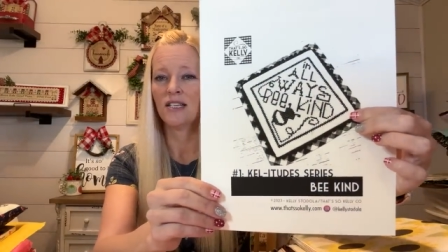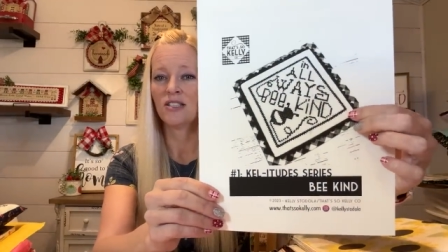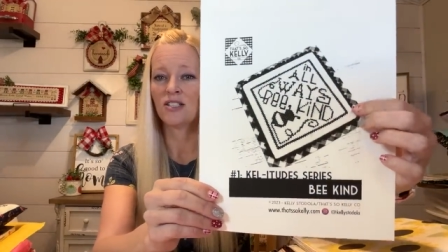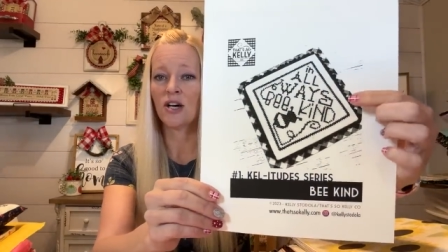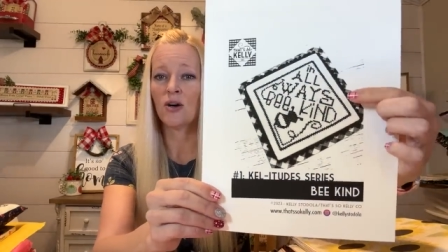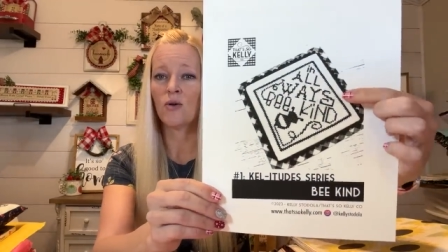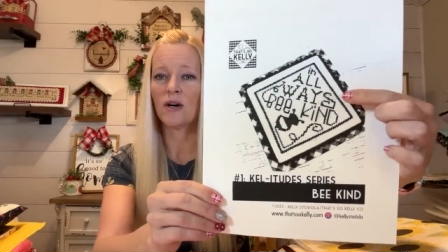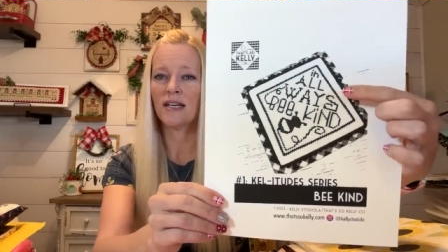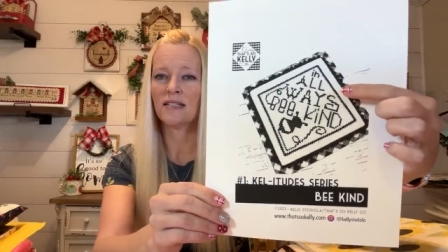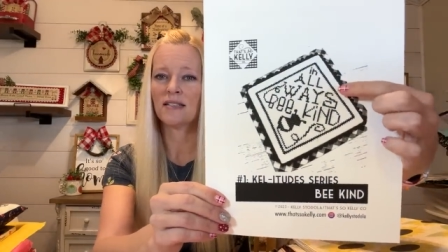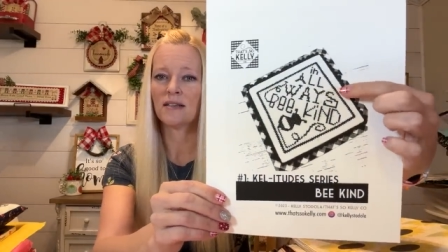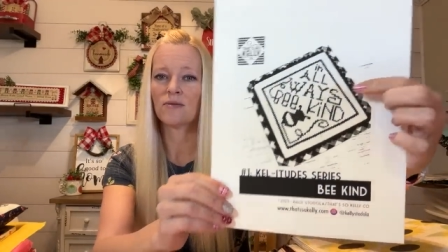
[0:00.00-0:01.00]
So
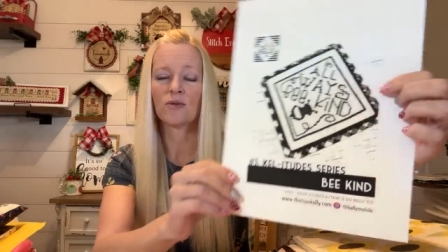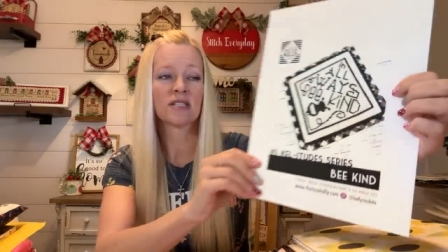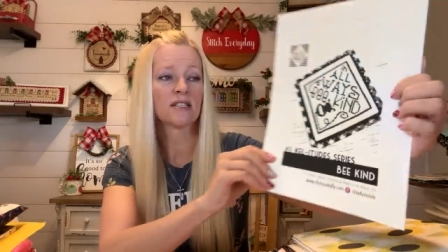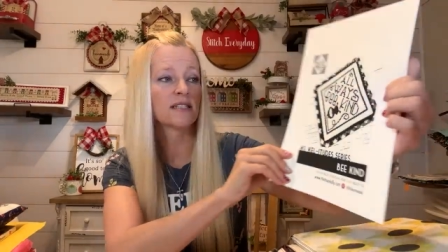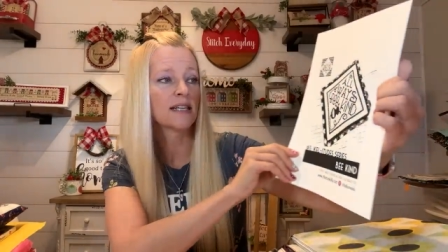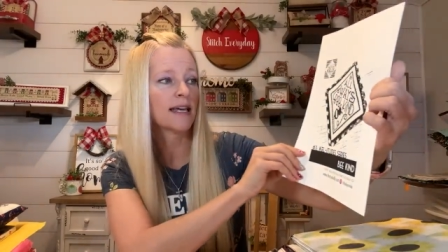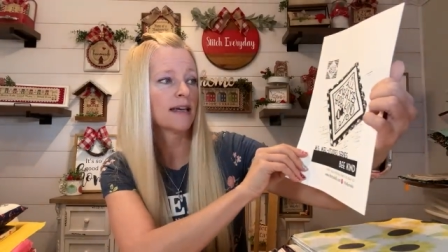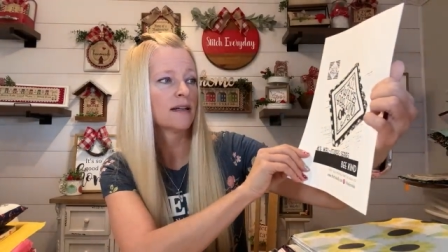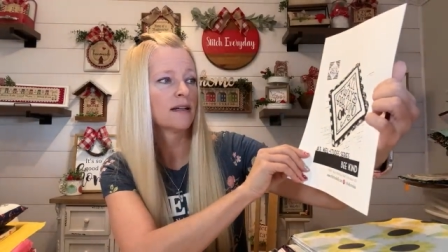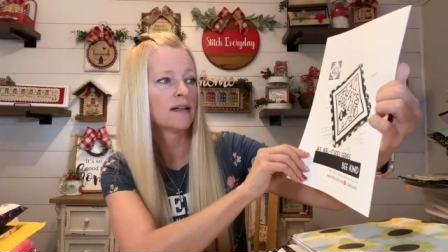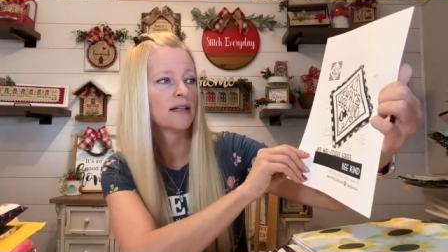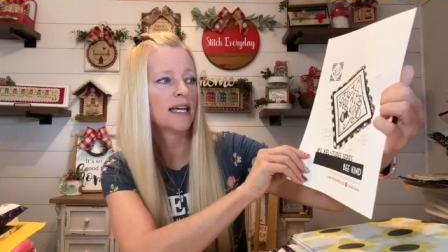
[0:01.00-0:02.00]
it's, what does it say?
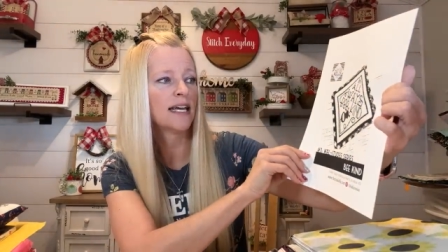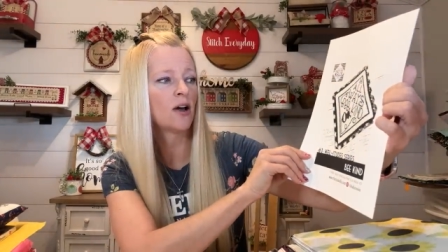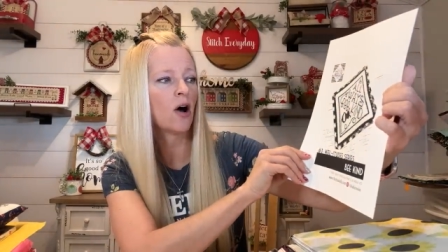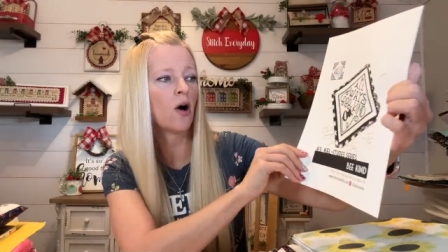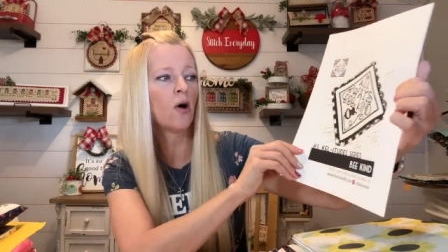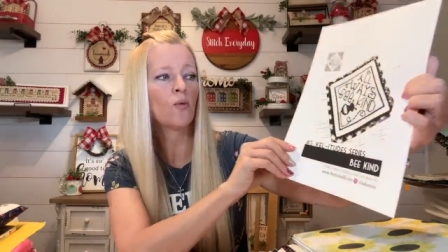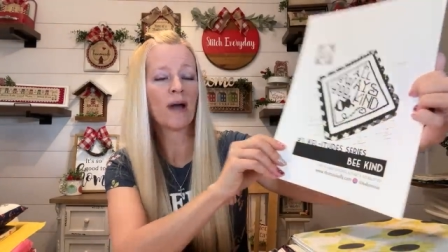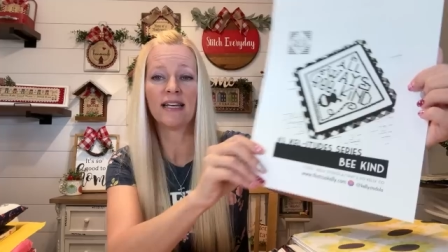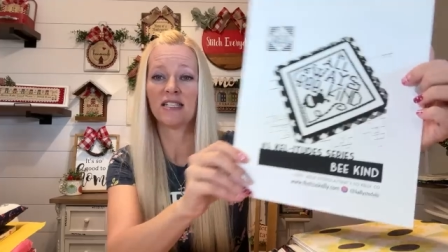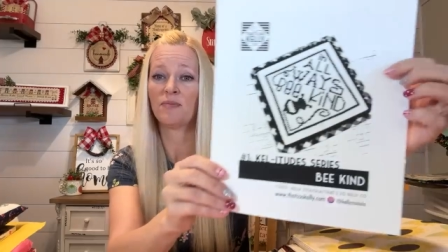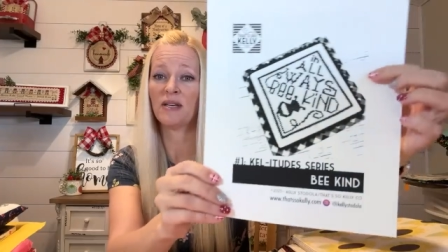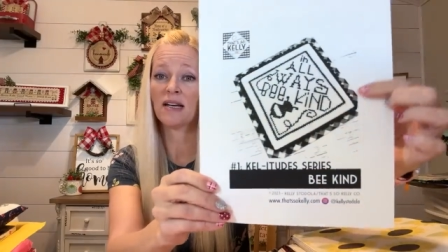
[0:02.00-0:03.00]
And
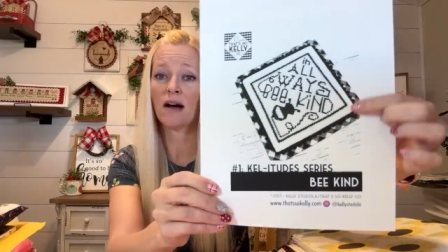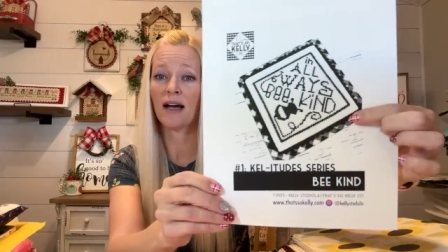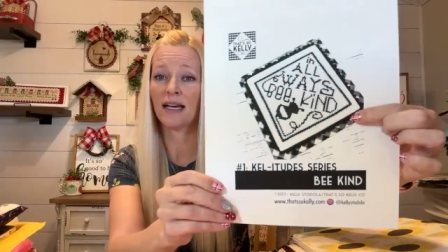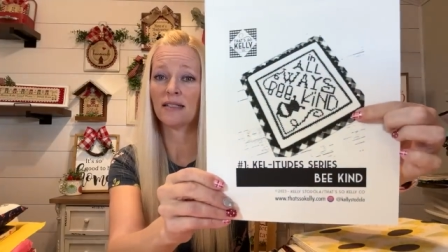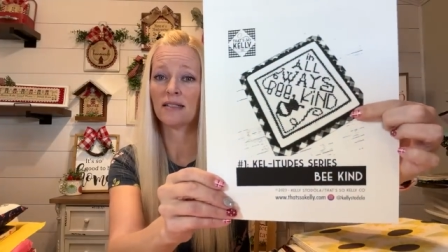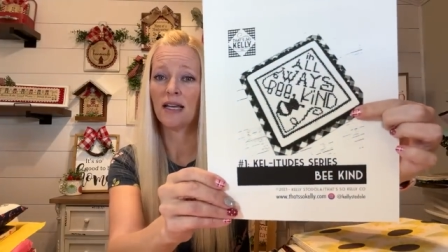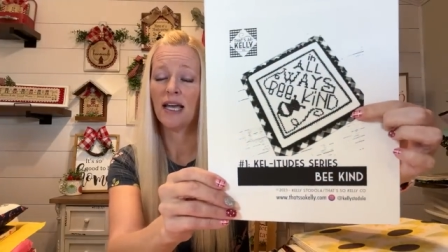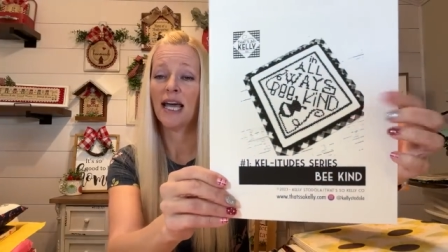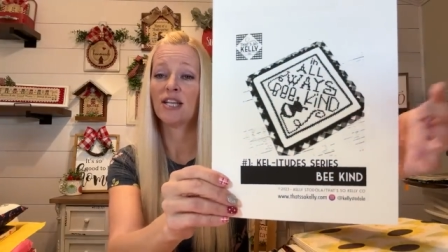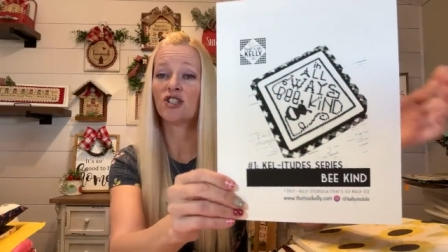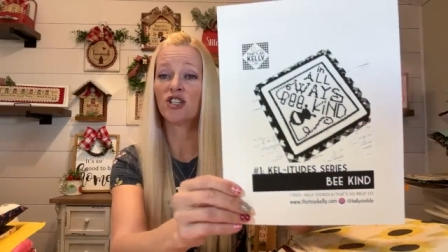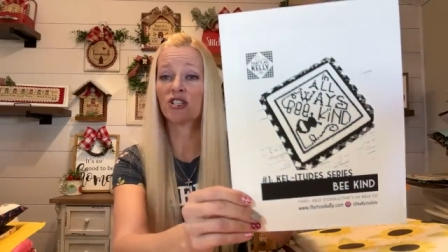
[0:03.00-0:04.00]
always be kind.
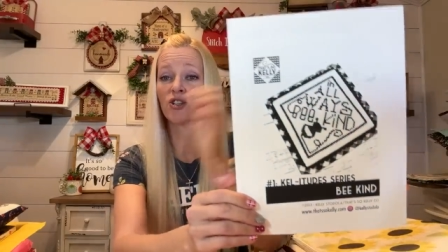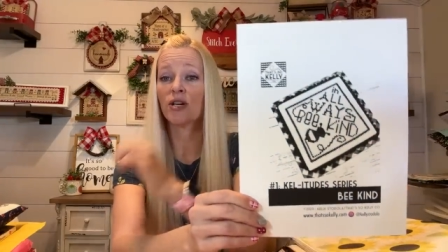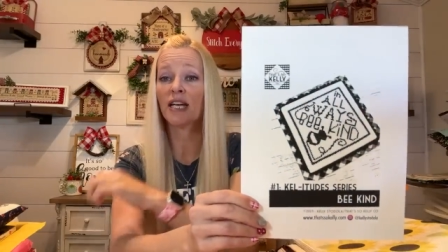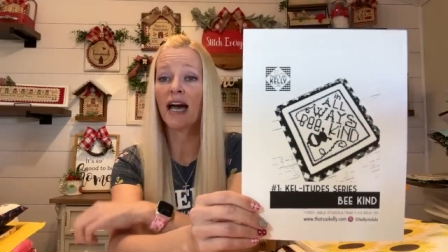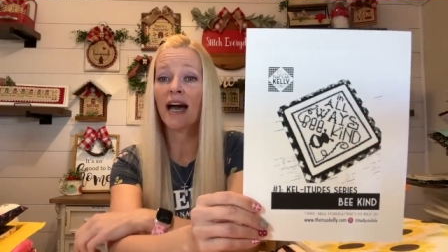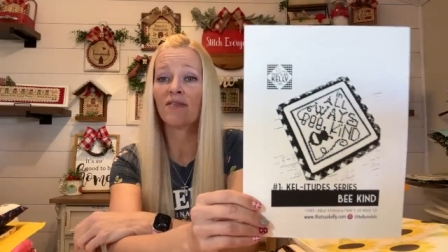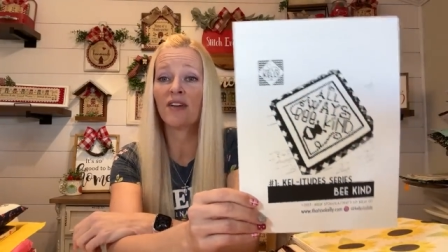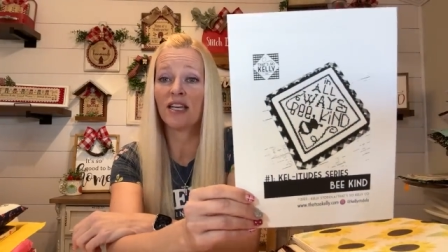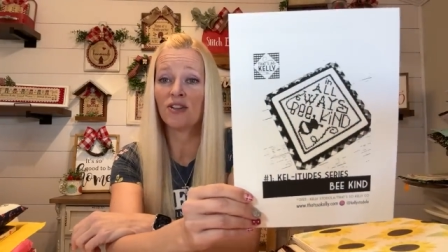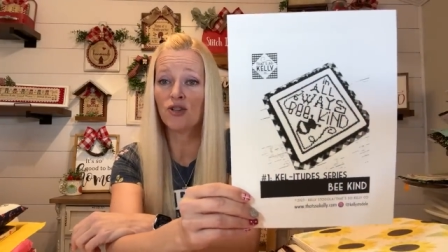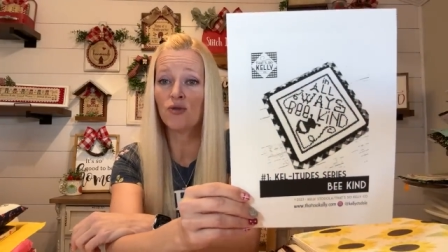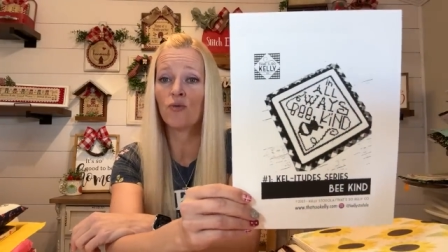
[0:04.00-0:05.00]
And she is going to have a
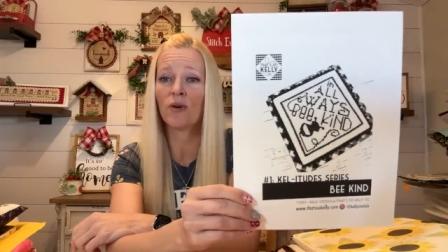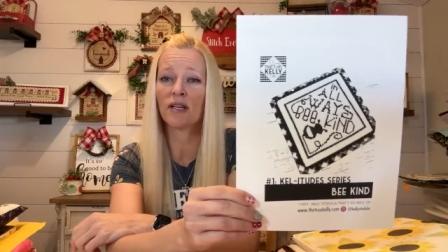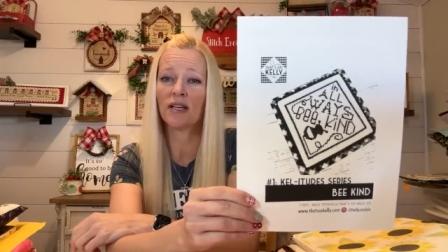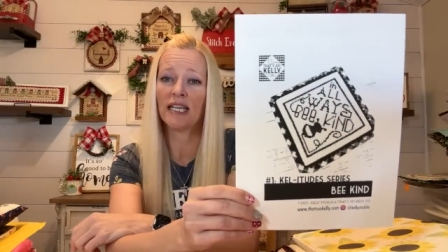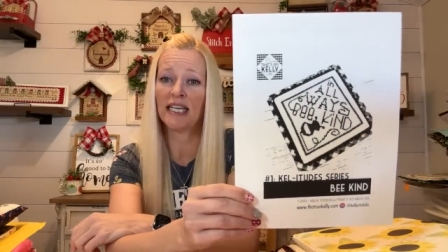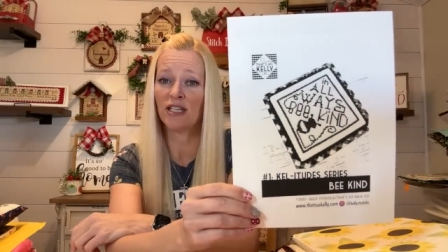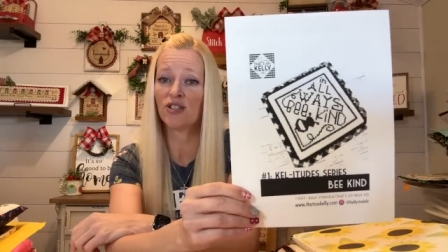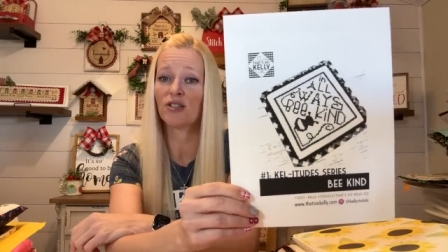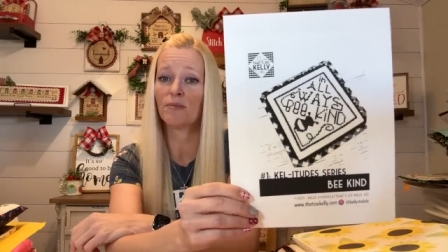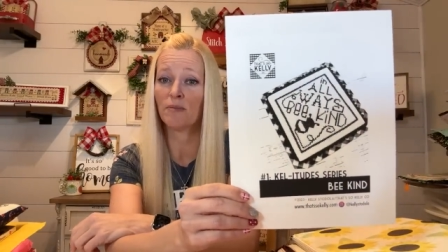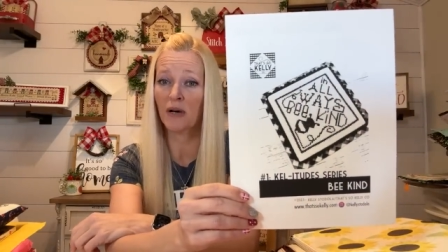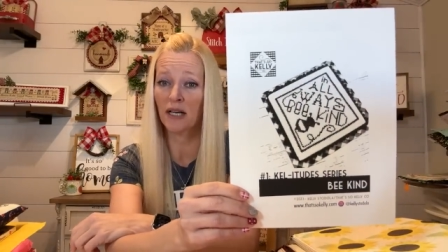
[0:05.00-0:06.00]
new one
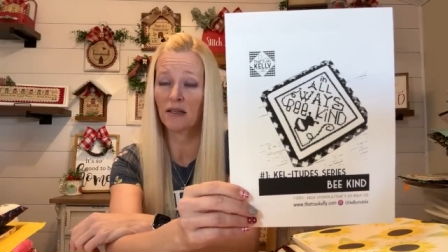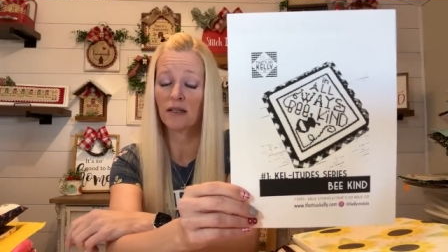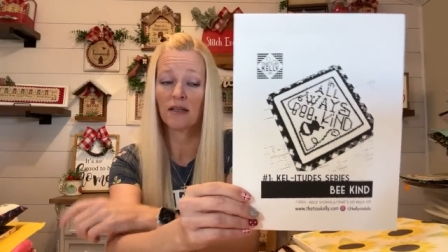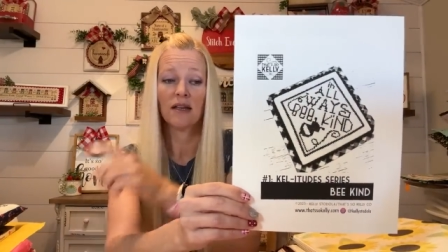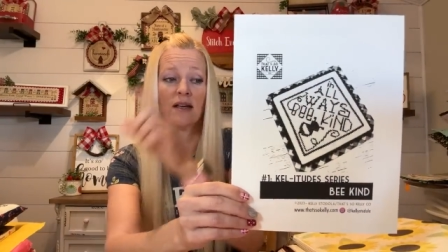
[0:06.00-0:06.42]
each month.